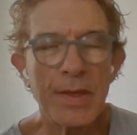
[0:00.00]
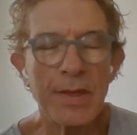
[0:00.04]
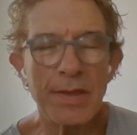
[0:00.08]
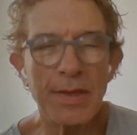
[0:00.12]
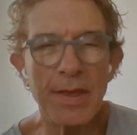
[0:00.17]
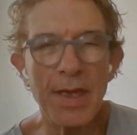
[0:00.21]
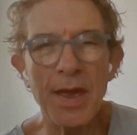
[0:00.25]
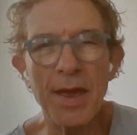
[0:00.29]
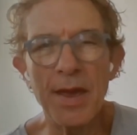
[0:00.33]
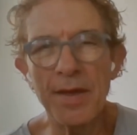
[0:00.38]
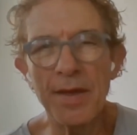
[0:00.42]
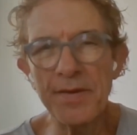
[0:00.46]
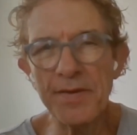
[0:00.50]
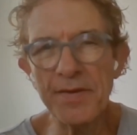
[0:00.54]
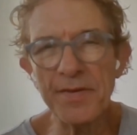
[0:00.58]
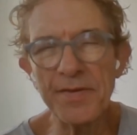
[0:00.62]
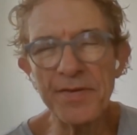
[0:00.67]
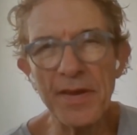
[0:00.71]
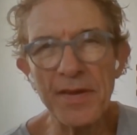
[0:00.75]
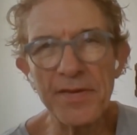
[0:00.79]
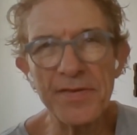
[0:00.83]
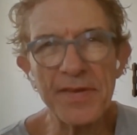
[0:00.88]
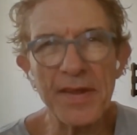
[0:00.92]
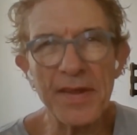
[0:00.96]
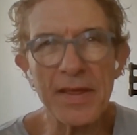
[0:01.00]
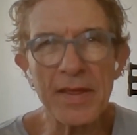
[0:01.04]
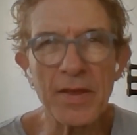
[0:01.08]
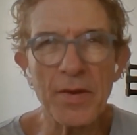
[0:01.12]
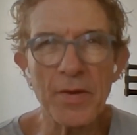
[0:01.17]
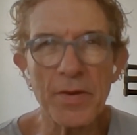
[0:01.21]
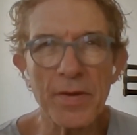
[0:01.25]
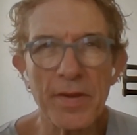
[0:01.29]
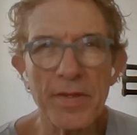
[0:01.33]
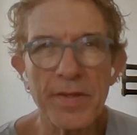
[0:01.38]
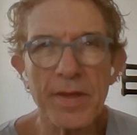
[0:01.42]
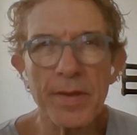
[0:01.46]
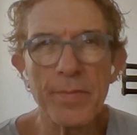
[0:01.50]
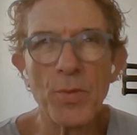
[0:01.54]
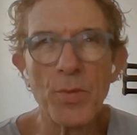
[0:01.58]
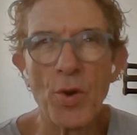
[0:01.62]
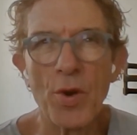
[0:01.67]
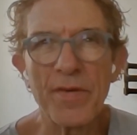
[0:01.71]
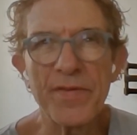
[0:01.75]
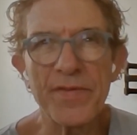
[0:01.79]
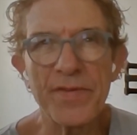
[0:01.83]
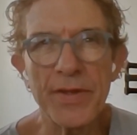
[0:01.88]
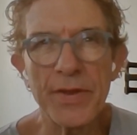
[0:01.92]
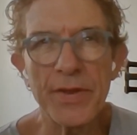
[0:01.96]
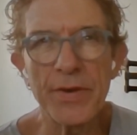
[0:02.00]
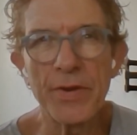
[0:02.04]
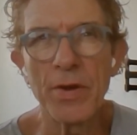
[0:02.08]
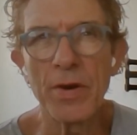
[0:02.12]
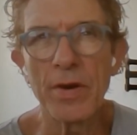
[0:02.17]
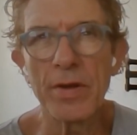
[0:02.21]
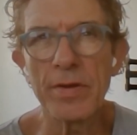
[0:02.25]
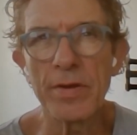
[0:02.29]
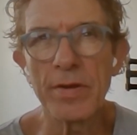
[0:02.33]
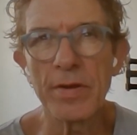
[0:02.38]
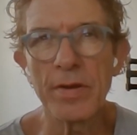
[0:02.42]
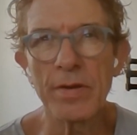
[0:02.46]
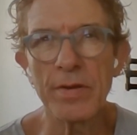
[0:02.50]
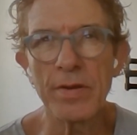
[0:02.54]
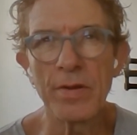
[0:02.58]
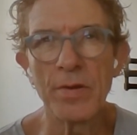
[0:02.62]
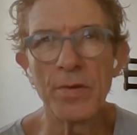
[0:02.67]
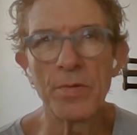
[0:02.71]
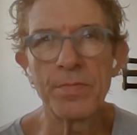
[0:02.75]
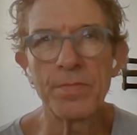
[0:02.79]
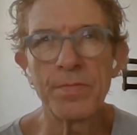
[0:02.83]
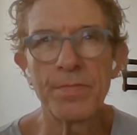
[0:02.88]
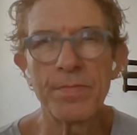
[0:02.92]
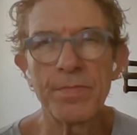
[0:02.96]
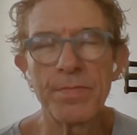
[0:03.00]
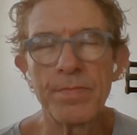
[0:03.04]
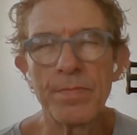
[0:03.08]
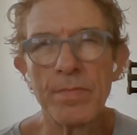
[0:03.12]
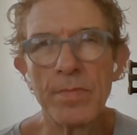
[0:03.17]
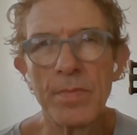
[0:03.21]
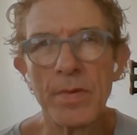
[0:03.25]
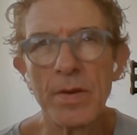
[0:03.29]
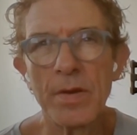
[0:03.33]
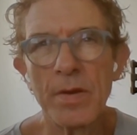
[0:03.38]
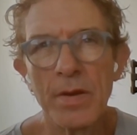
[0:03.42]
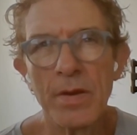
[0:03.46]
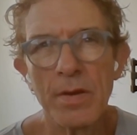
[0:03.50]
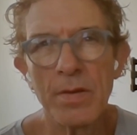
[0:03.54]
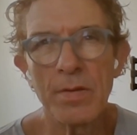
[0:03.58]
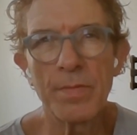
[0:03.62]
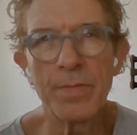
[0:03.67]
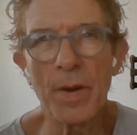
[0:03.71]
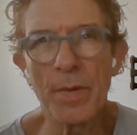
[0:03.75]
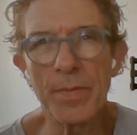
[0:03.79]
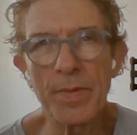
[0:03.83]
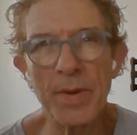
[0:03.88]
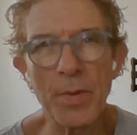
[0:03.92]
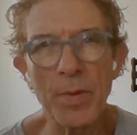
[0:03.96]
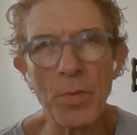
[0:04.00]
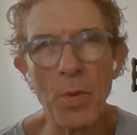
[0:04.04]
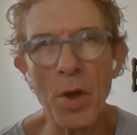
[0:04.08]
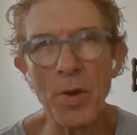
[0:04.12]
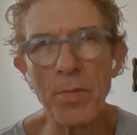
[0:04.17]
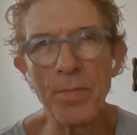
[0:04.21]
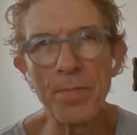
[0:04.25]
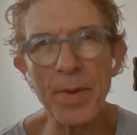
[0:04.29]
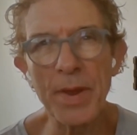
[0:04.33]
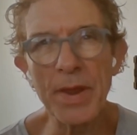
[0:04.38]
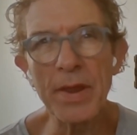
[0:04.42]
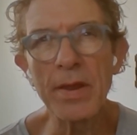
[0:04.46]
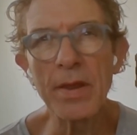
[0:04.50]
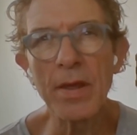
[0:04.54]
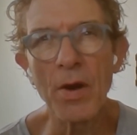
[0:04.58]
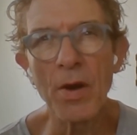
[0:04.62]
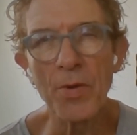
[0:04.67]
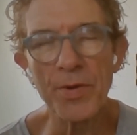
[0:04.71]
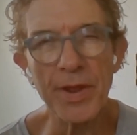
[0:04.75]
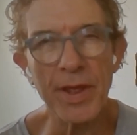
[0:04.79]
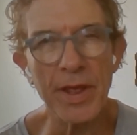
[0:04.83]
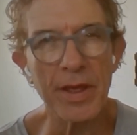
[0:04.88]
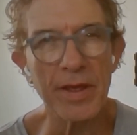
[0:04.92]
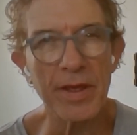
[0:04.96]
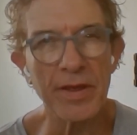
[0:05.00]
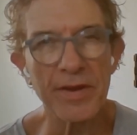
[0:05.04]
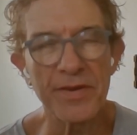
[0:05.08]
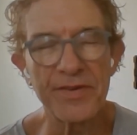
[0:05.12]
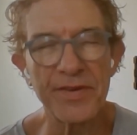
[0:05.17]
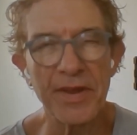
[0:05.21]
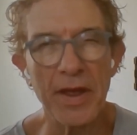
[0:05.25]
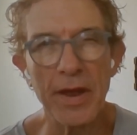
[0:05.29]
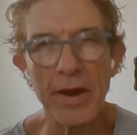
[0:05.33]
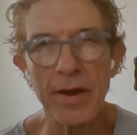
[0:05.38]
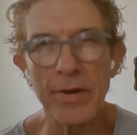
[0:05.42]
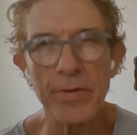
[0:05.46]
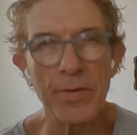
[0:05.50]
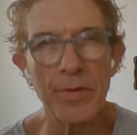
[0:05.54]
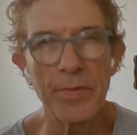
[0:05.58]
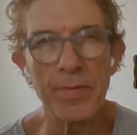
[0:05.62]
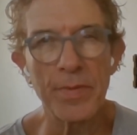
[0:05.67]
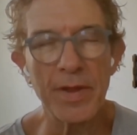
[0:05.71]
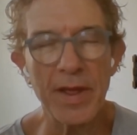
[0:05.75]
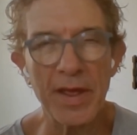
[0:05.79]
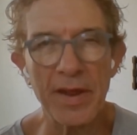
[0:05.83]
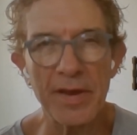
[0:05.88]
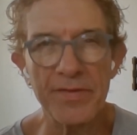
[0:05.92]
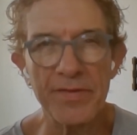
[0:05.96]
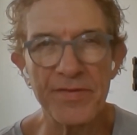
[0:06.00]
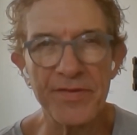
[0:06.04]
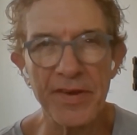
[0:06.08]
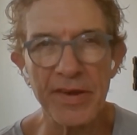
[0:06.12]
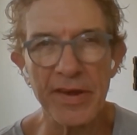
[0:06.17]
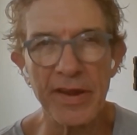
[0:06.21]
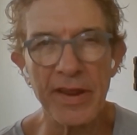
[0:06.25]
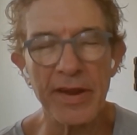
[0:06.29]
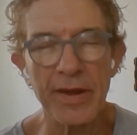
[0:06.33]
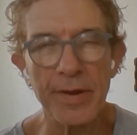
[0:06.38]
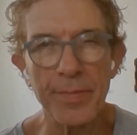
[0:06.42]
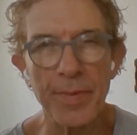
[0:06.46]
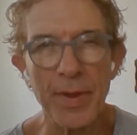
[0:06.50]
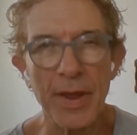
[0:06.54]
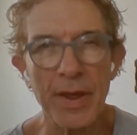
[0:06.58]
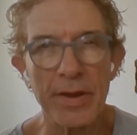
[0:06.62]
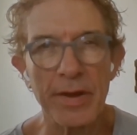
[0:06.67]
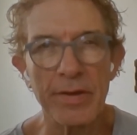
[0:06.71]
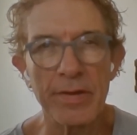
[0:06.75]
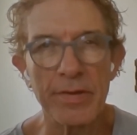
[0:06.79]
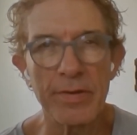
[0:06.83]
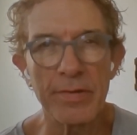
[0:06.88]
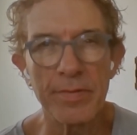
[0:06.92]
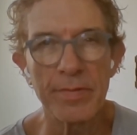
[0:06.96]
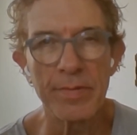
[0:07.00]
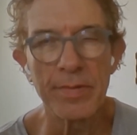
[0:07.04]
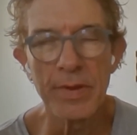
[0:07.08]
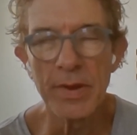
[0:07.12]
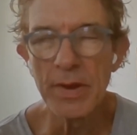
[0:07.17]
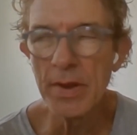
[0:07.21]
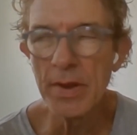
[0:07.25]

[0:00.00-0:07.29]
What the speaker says: Yeah, it's that kind of thing. More often than not, you'll probably won't be holding a guitar or sitting at a piano.